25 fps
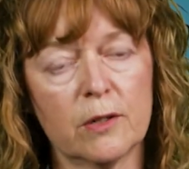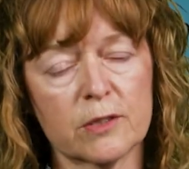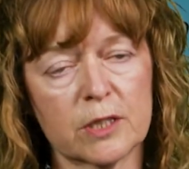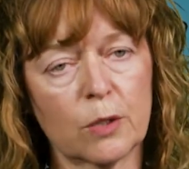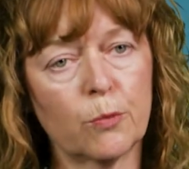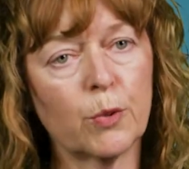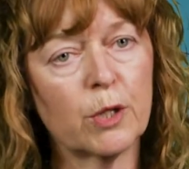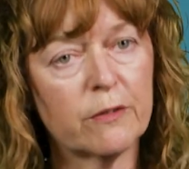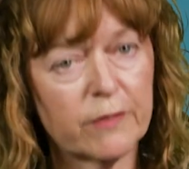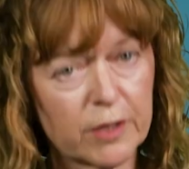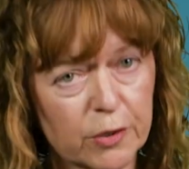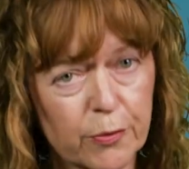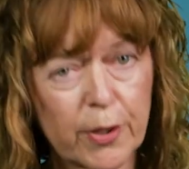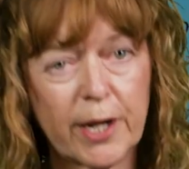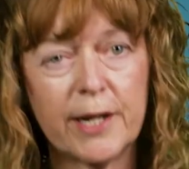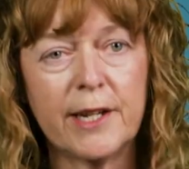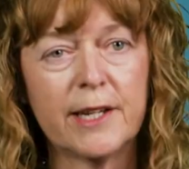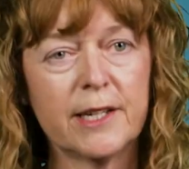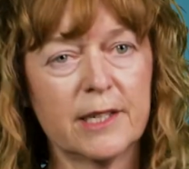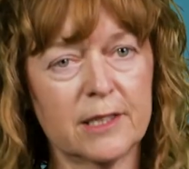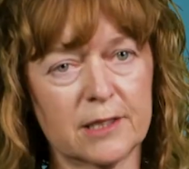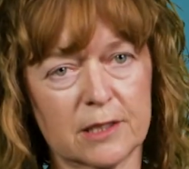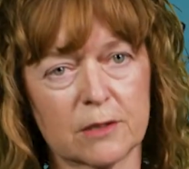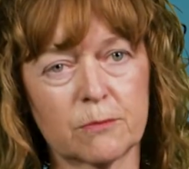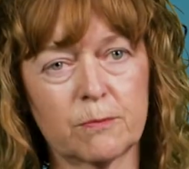So whatever
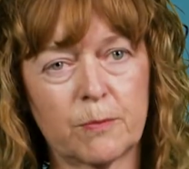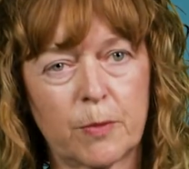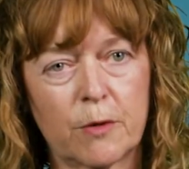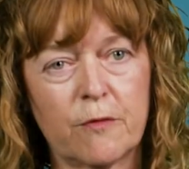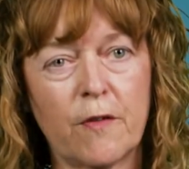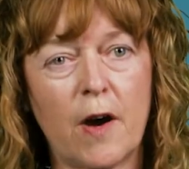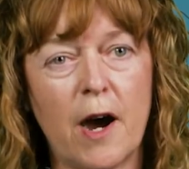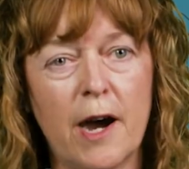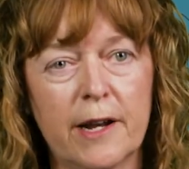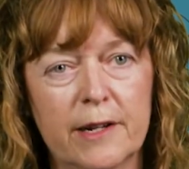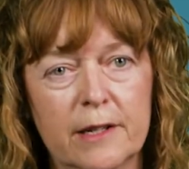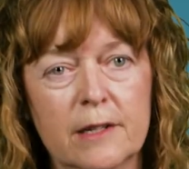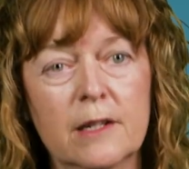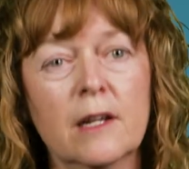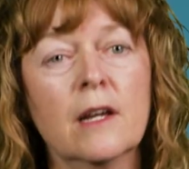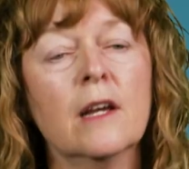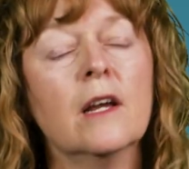training is provided